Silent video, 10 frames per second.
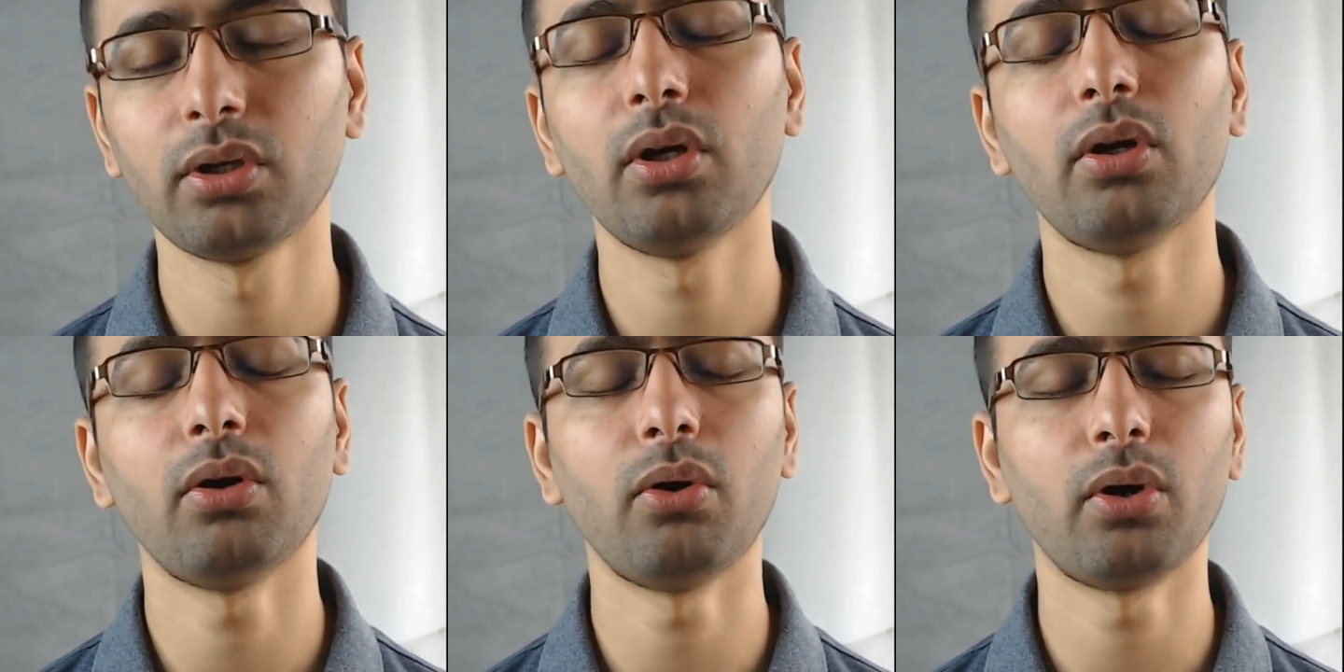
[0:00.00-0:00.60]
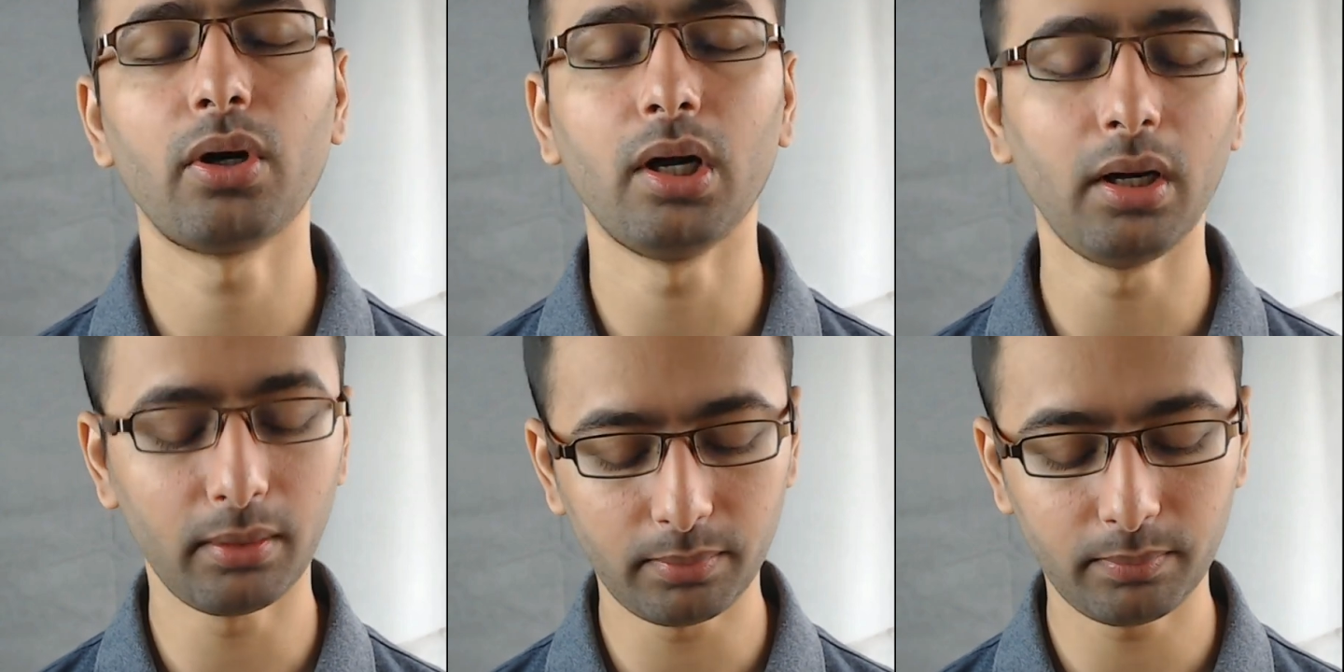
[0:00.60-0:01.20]

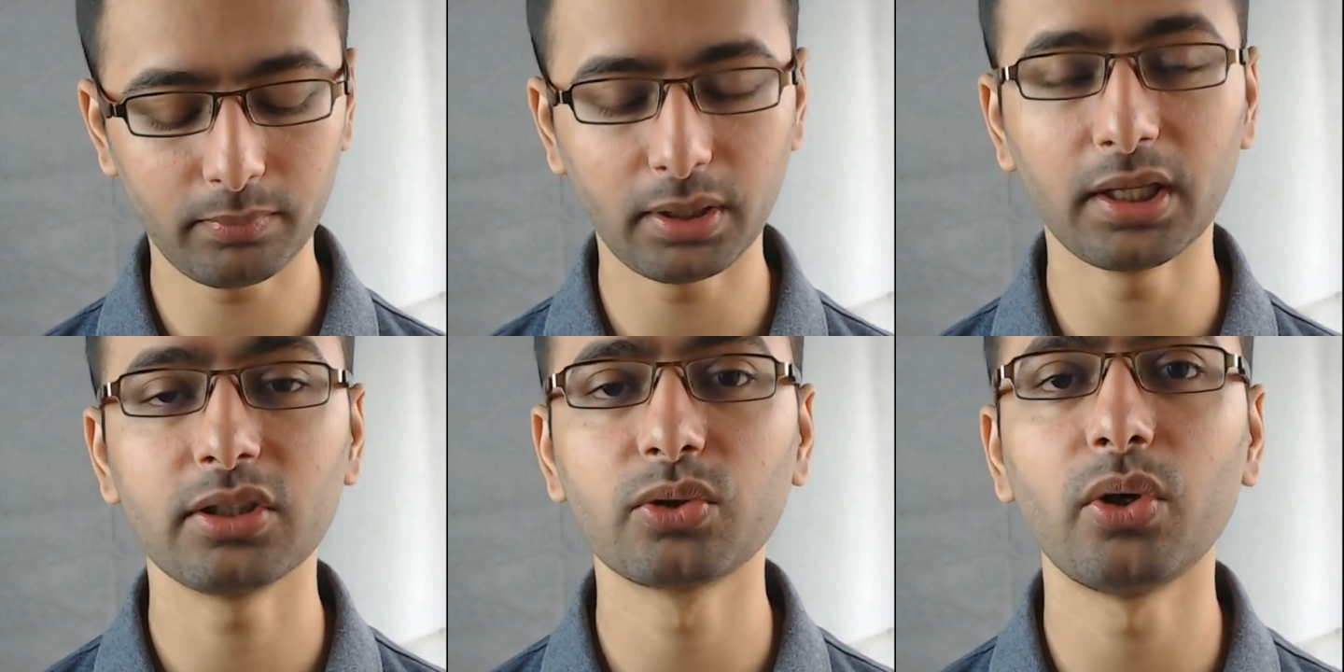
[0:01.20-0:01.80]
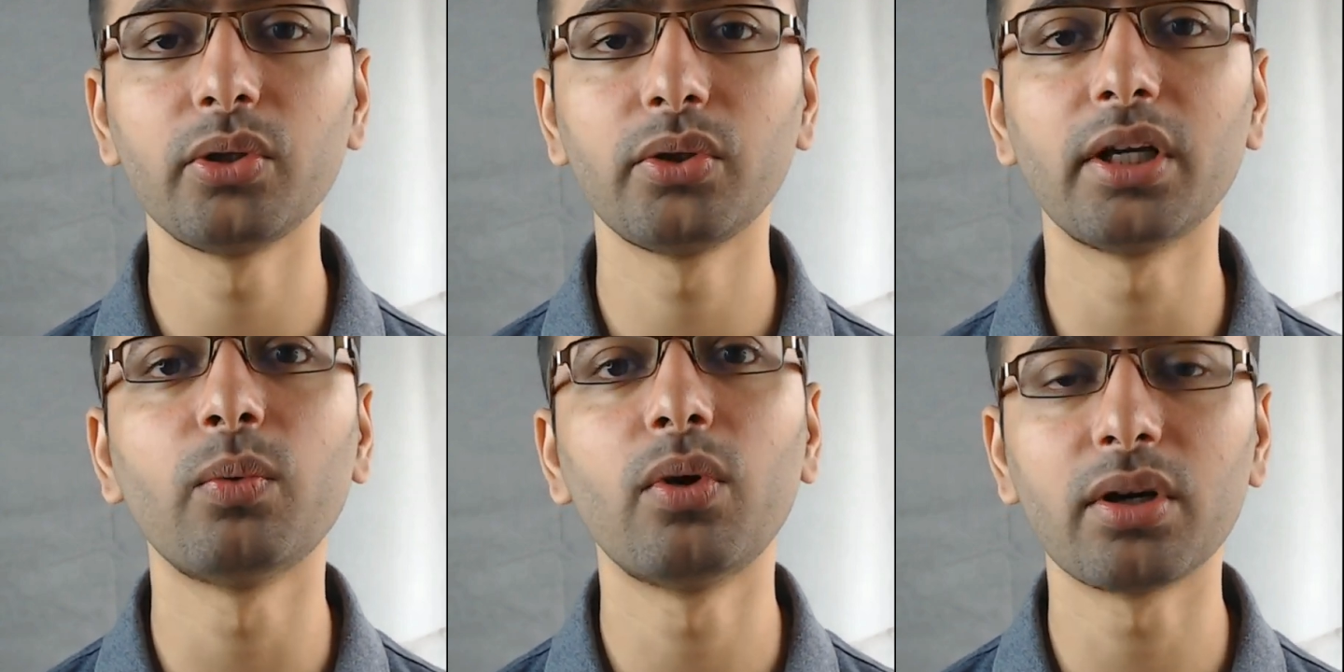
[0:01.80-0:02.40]
or it is going to
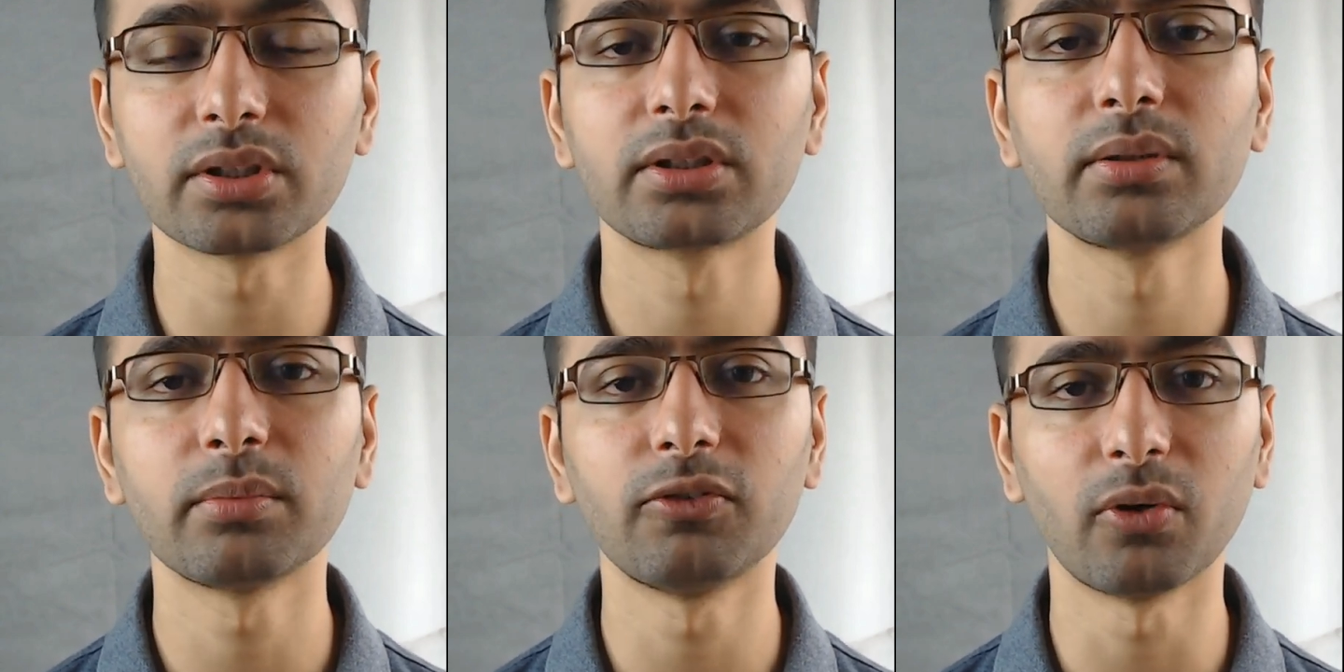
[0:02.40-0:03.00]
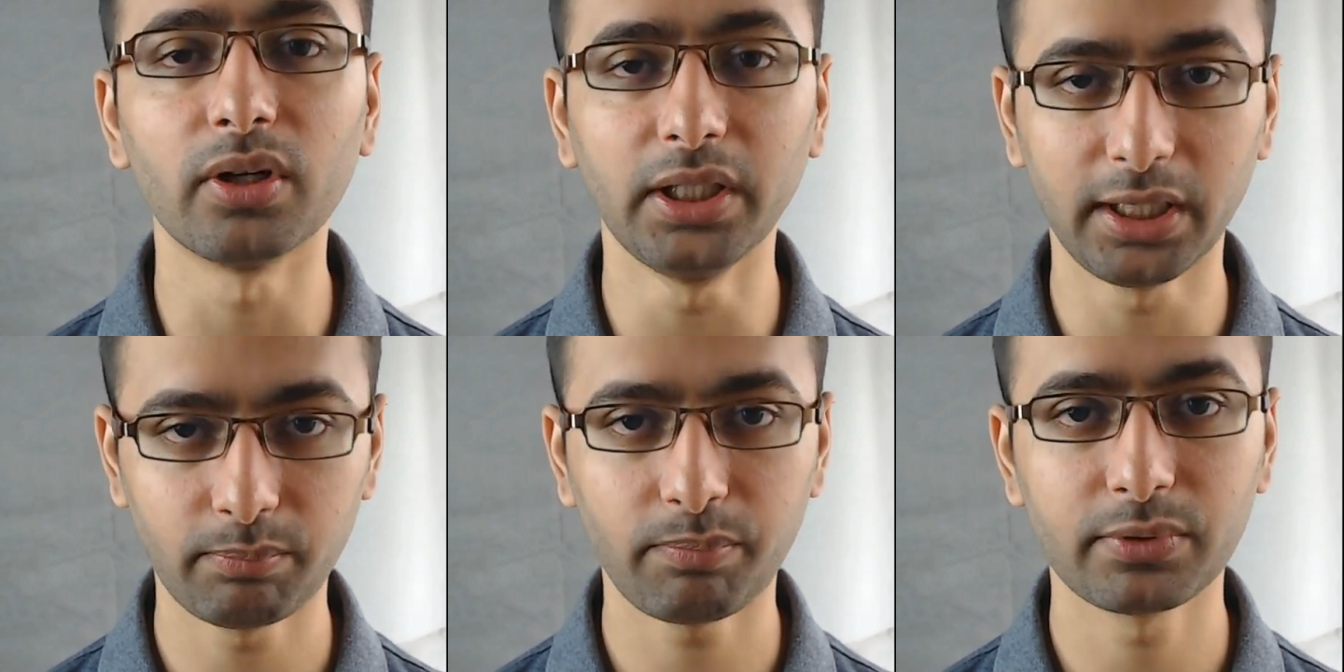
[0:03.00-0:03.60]
get worse before it
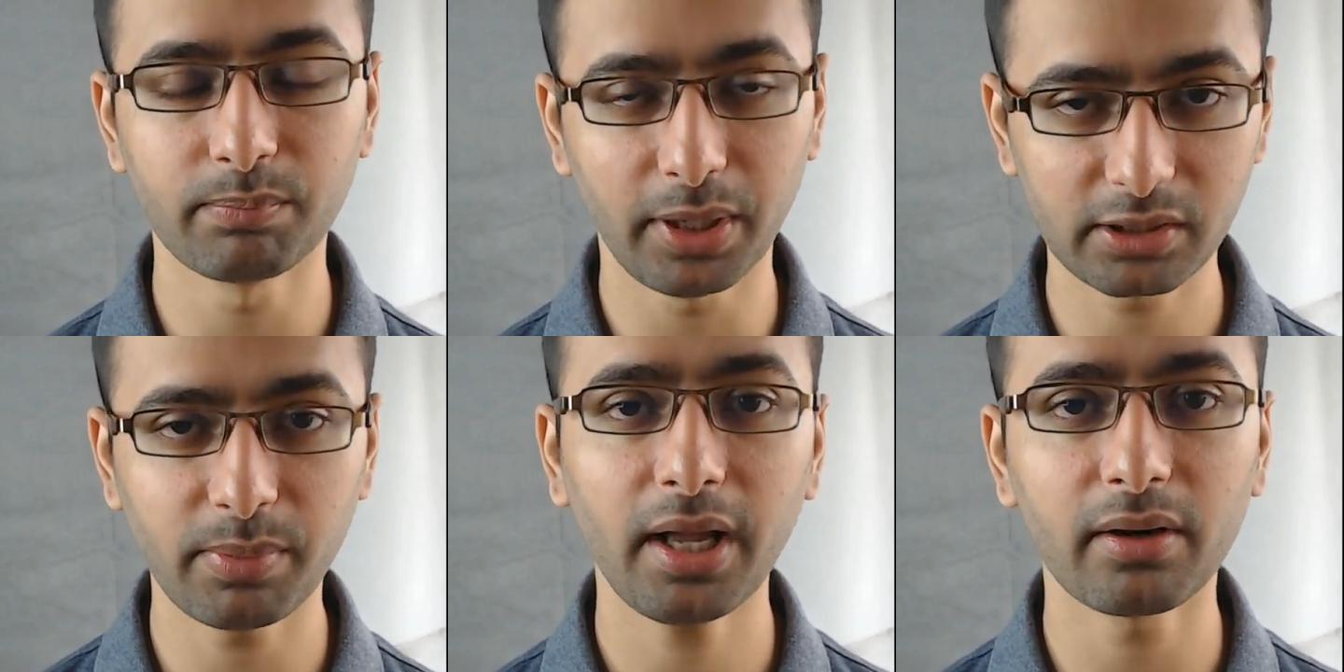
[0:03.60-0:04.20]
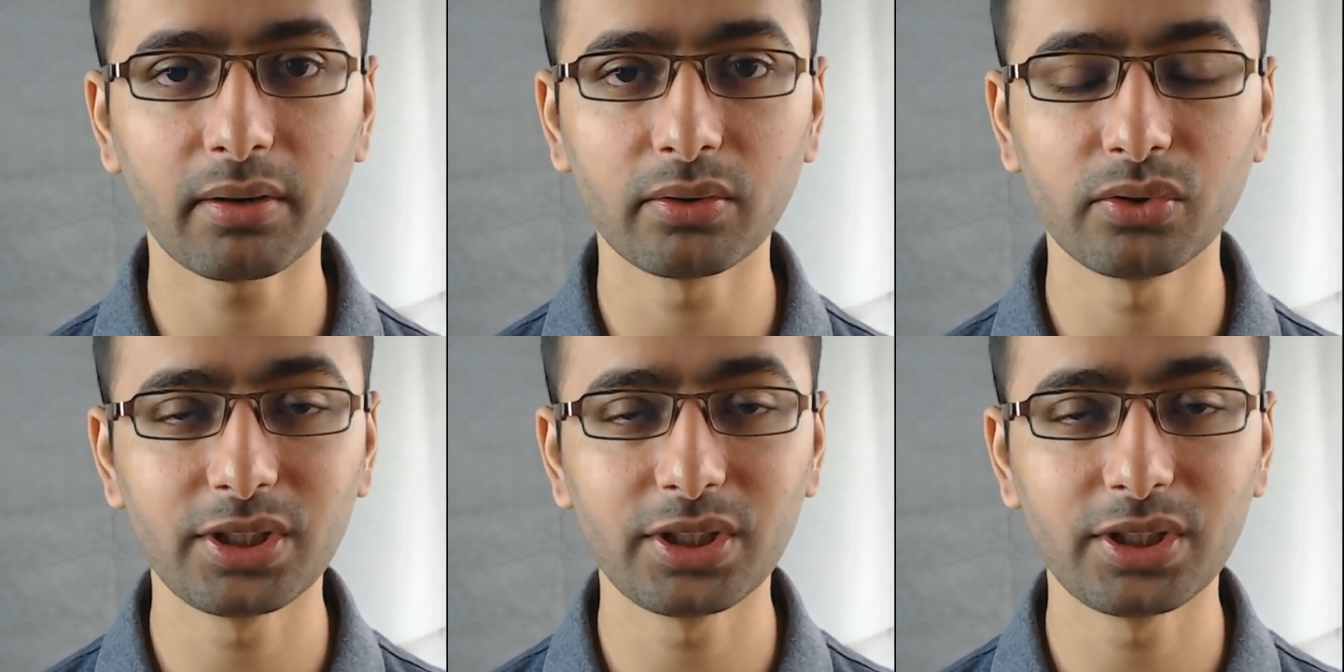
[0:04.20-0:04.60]
gets better.